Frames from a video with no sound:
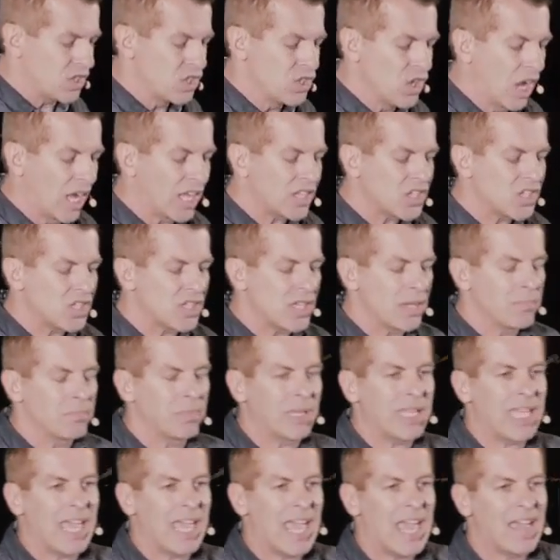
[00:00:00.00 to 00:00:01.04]
is not
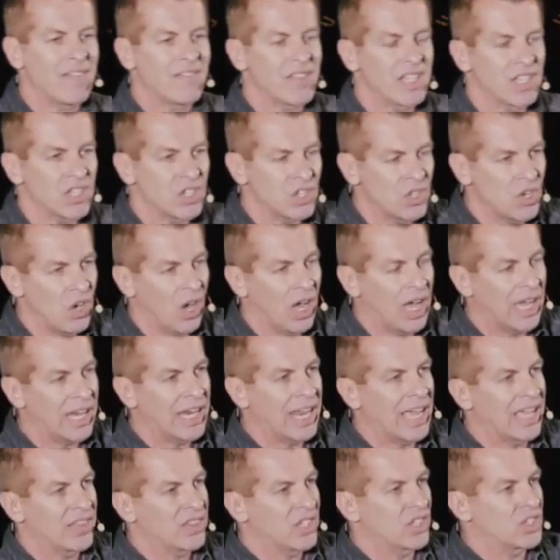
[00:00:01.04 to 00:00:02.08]
simply having God
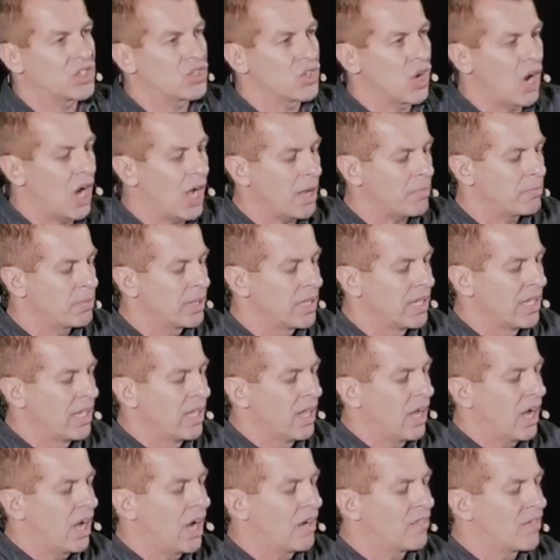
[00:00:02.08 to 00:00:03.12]
at the top
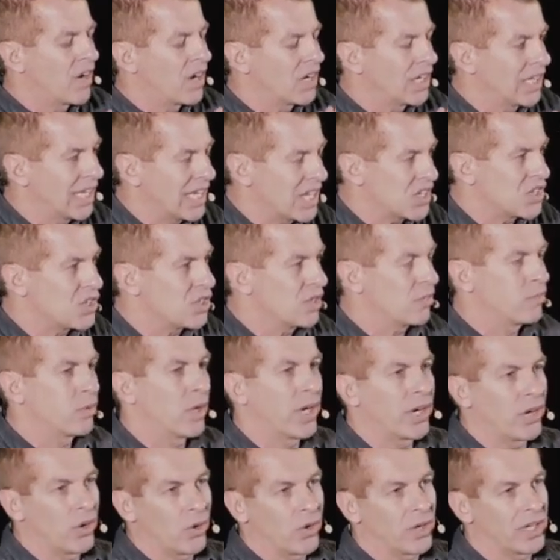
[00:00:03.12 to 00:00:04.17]
of our list of
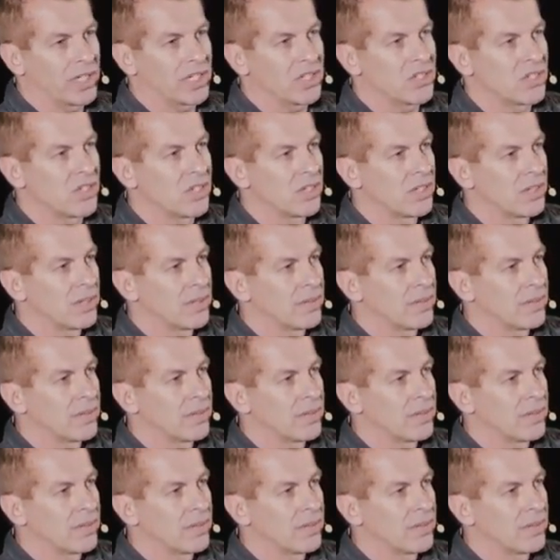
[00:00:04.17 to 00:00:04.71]
priorities.